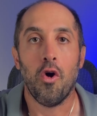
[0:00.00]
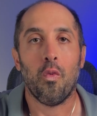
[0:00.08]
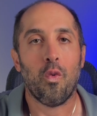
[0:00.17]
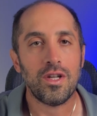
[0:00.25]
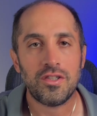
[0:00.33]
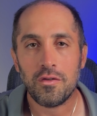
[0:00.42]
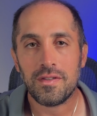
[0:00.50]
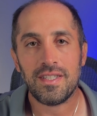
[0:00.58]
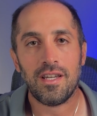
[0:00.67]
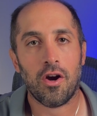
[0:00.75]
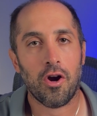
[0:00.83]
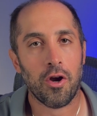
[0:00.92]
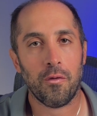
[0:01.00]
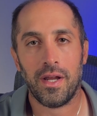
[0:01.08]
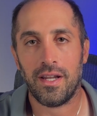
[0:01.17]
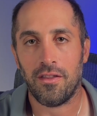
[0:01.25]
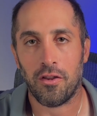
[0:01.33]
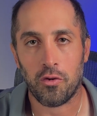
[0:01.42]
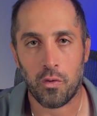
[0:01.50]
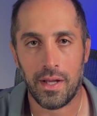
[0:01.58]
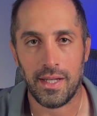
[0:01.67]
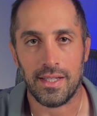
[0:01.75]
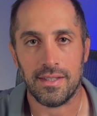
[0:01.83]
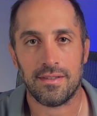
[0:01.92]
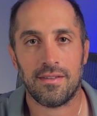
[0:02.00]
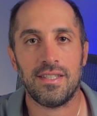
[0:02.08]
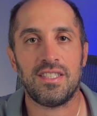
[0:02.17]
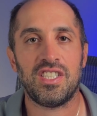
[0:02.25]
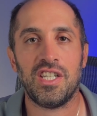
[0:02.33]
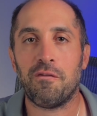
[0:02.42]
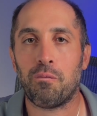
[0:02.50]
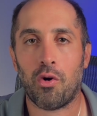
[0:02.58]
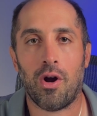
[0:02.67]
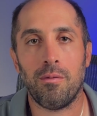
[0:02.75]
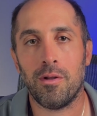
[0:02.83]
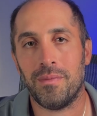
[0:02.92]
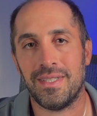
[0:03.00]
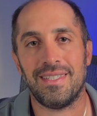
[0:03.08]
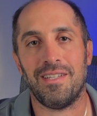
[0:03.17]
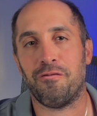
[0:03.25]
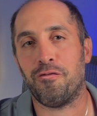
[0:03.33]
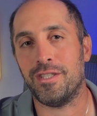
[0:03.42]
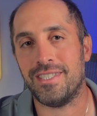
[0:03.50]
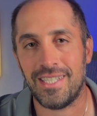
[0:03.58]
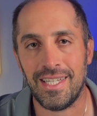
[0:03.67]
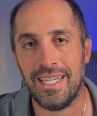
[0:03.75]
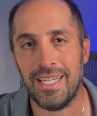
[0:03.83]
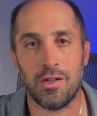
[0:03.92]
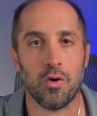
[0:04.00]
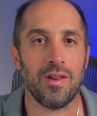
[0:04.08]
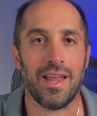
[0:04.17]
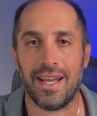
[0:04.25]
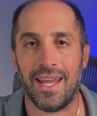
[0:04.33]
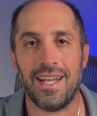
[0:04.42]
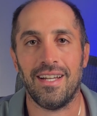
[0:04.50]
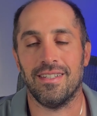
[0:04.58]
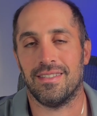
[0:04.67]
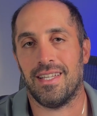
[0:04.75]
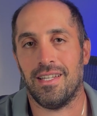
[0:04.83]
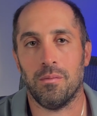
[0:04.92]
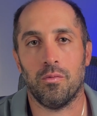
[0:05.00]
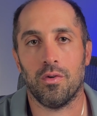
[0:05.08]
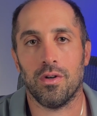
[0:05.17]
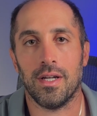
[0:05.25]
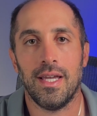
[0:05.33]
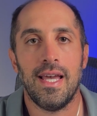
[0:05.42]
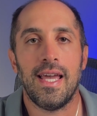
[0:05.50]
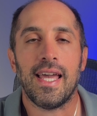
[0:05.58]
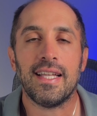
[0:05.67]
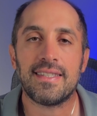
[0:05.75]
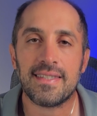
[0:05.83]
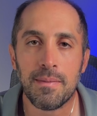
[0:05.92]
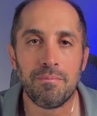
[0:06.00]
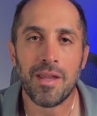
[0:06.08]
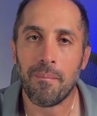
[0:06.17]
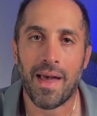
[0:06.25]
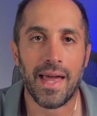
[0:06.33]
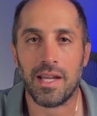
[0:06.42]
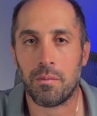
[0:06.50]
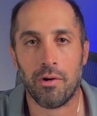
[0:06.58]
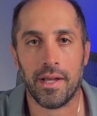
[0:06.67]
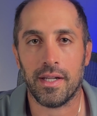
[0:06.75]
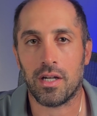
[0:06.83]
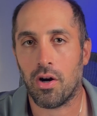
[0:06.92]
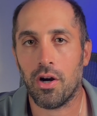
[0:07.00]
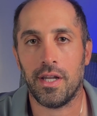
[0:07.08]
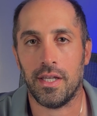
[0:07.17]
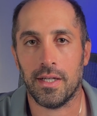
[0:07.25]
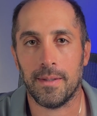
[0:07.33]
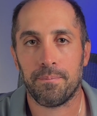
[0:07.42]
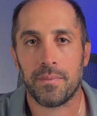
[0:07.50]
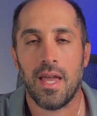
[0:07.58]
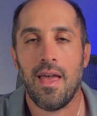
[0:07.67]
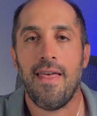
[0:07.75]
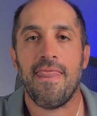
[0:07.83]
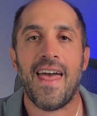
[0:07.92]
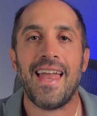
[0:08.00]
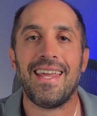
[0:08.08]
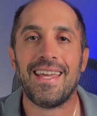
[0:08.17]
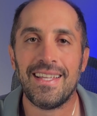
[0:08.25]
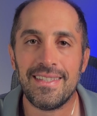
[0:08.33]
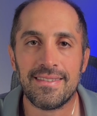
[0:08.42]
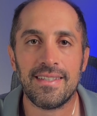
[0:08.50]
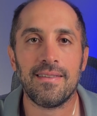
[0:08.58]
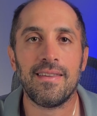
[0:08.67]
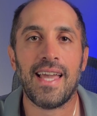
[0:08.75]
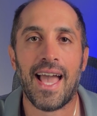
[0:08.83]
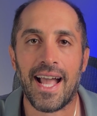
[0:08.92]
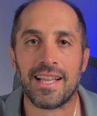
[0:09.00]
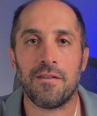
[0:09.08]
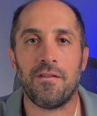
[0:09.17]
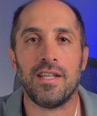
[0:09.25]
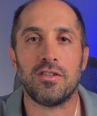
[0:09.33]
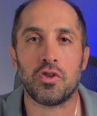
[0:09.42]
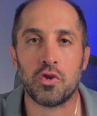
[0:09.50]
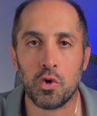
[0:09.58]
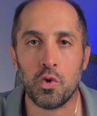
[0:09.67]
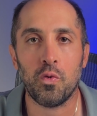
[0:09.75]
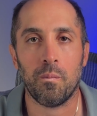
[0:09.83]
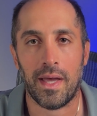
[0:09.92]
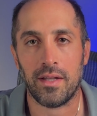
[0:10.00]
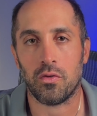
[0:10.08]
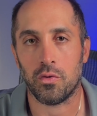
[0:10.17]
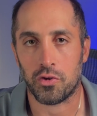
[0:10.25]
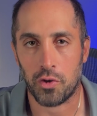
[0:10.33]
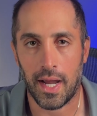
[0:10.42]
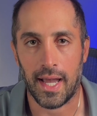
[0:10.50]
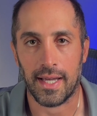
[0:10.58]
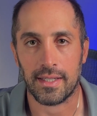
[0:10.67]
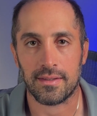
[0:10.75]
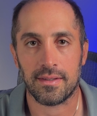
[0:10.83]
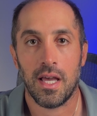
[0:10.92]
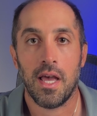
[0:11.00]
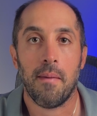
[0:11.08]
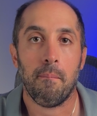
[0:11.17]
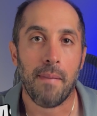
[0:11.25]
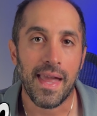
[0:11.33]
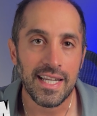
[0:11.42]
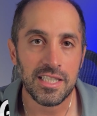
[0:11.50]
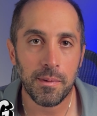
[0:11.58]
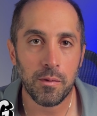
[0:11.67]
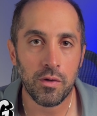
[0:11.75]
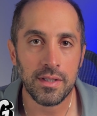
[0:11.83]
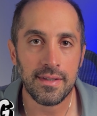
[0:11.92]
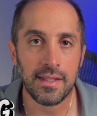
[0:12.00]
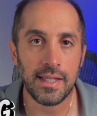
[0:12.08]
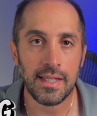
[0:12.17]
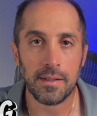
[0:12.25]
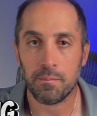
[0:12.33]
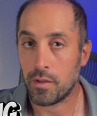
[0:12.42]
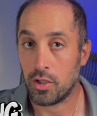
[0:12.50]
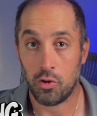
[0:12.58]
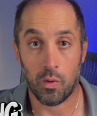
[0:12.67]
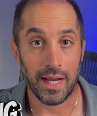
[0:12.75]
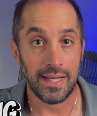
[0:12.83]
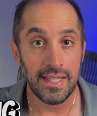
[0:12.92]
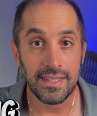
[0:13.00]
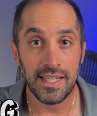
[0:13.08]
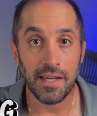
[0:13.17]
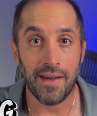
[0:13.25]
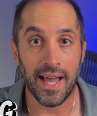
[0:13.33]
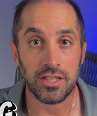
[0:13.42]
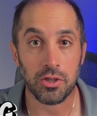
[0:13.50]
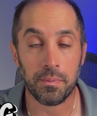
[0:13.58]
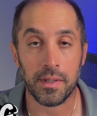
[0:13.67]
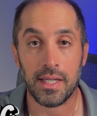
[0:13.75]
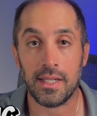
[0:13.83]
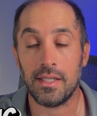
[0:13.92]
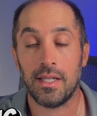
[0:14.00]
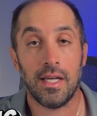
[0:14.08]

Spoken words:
Once you see a heart rate in the 20s, the chief problem isn't fatigue or lightheadedness anymore. It's symptomatic bradycardia. That instantly activates 2 mental tracks. Management reasoning, do I need to give atropine?